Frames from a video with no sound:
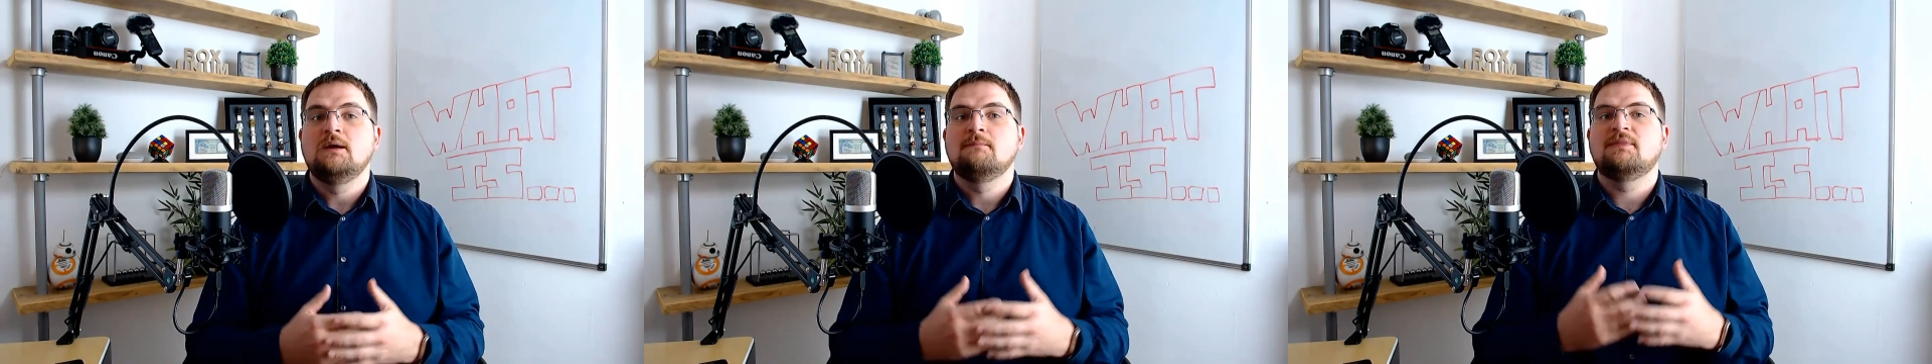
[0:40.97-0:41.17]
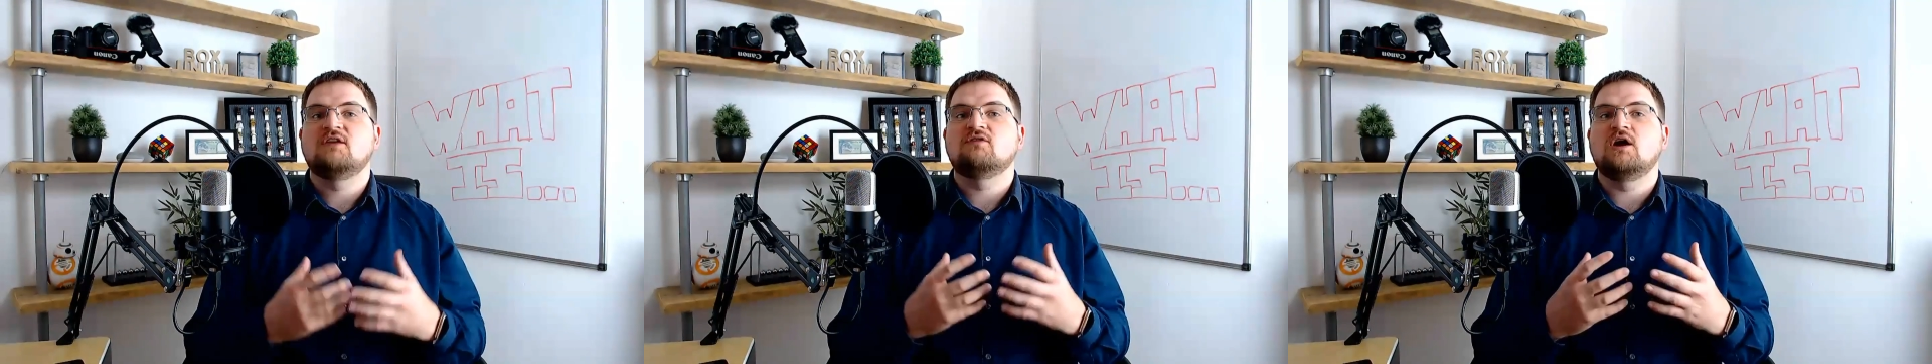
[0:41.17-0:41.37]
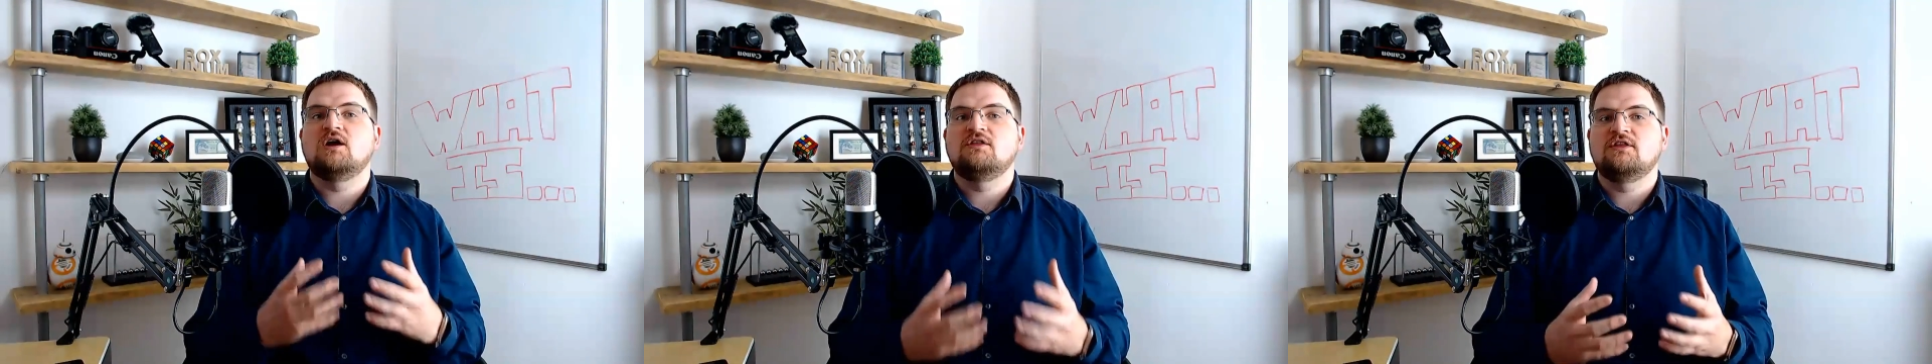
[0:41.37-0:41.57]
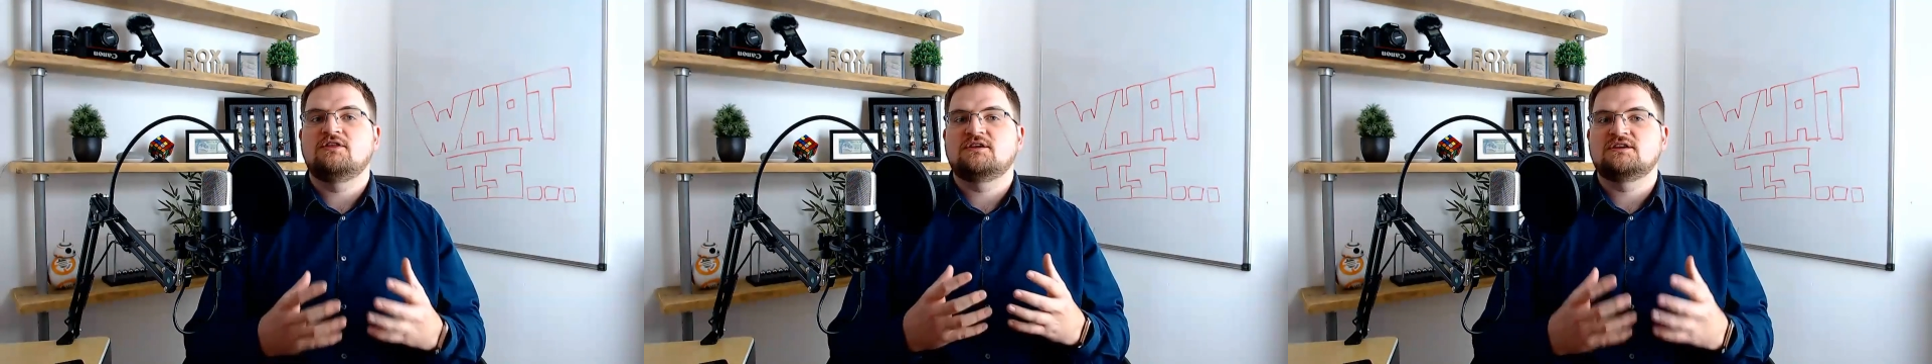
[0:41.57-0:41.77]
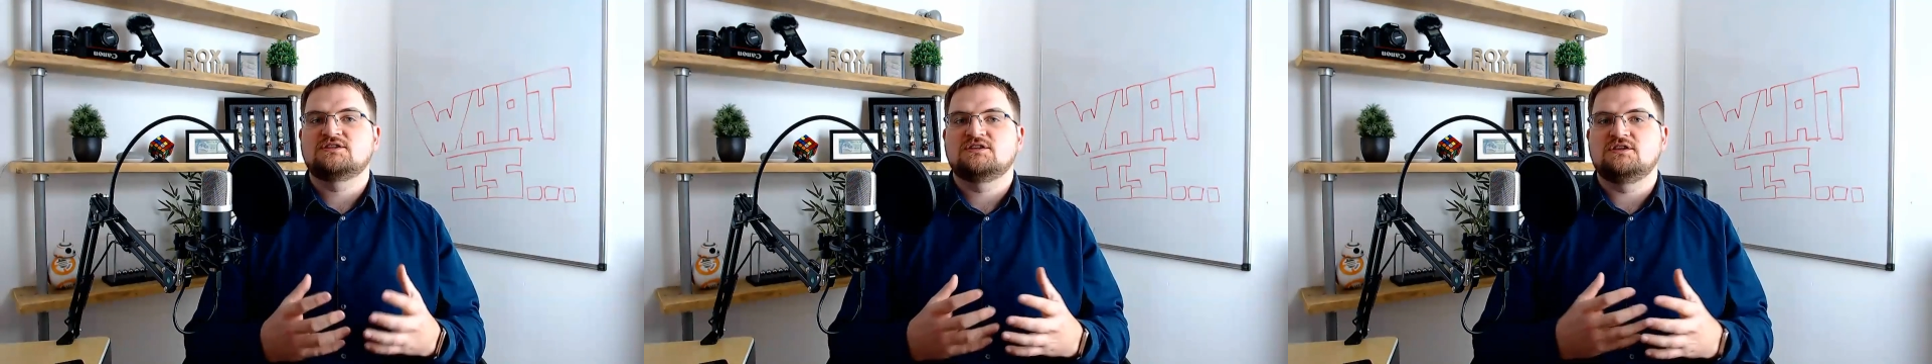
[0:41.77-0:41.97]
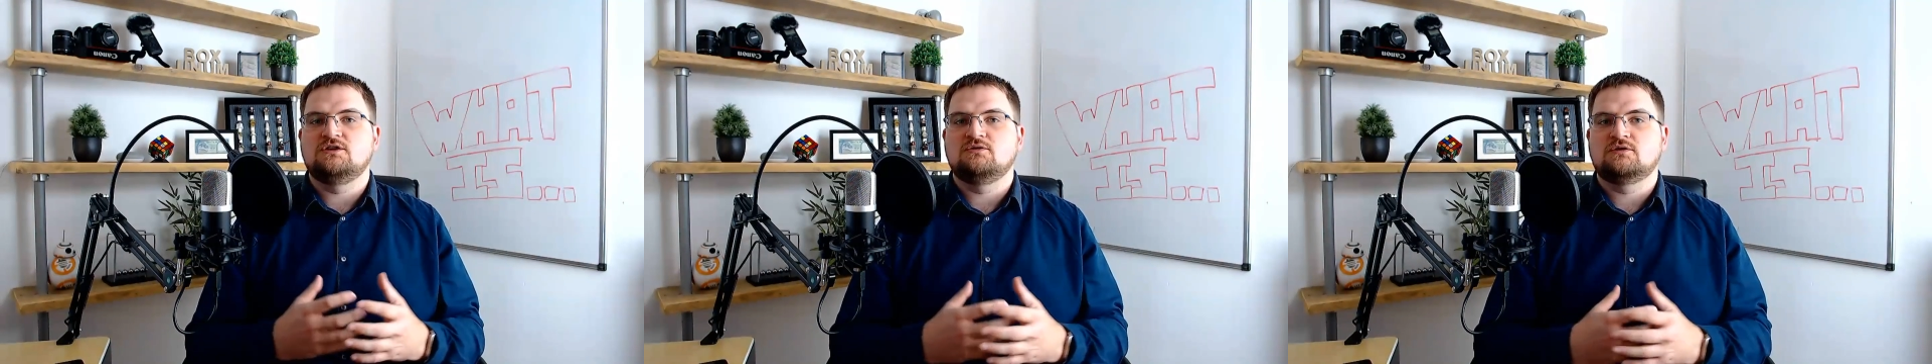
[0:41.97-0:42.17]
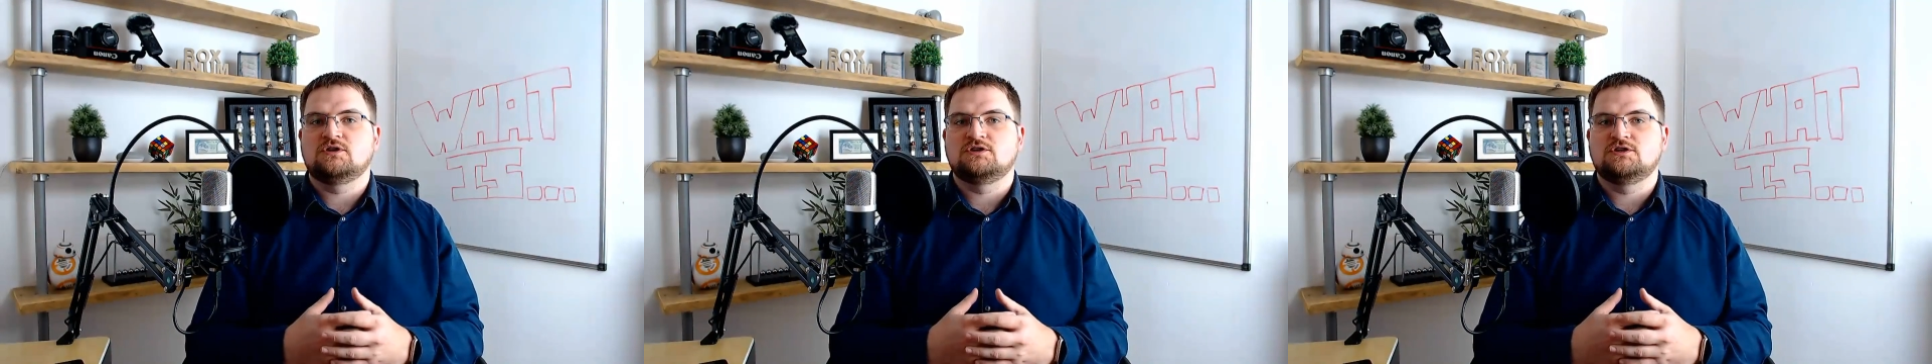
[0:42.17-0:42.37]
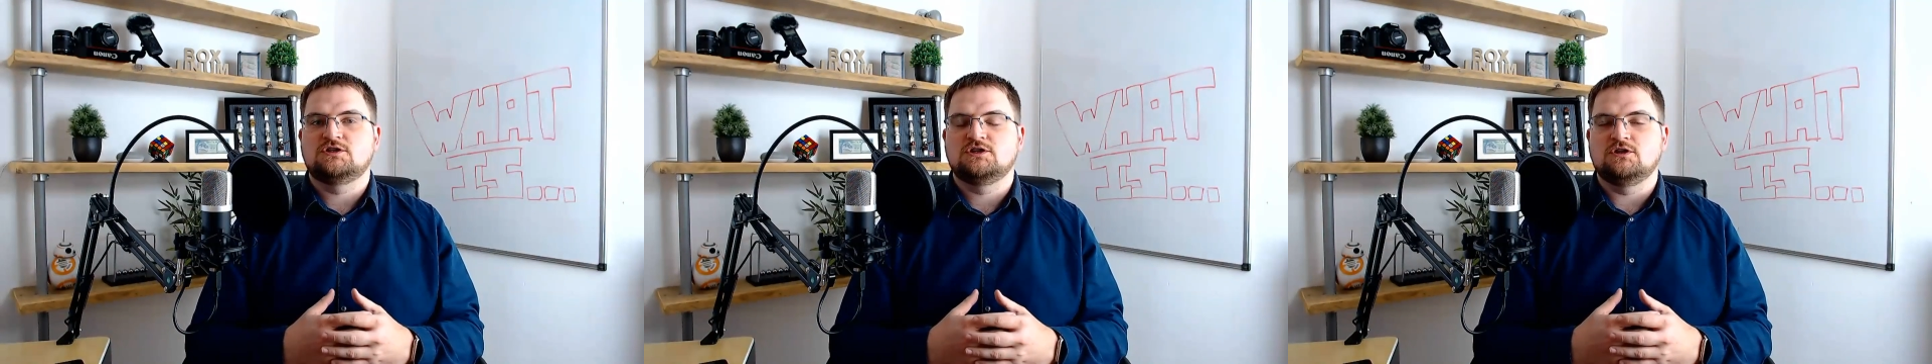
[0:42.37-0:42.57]
But there are other things that you
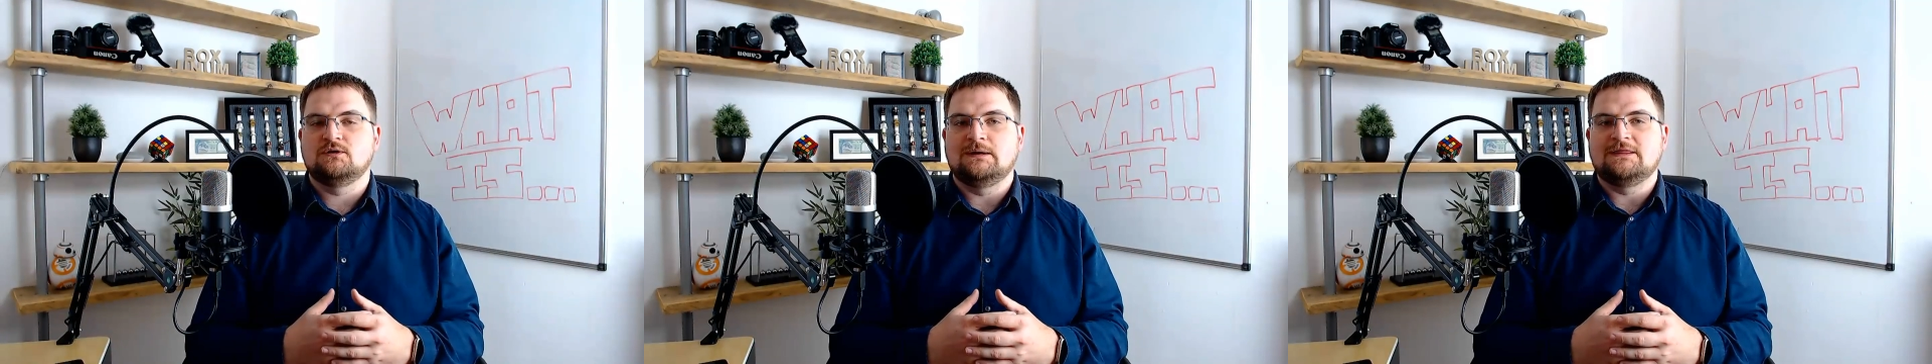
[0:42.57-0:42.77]
can do,